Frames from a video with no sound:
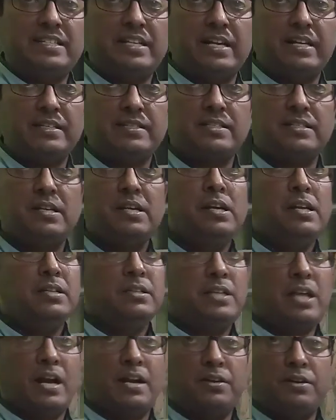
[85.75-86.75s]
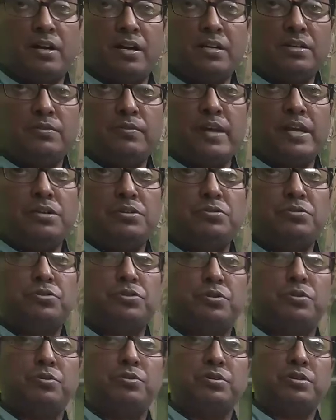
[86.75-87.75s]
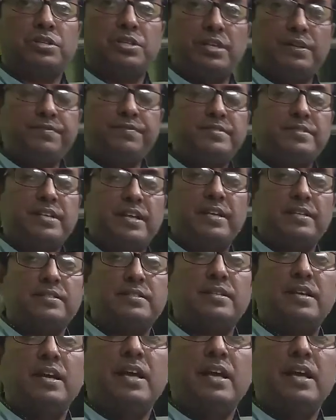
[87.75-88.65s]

test, they are not going to show Schiff's test,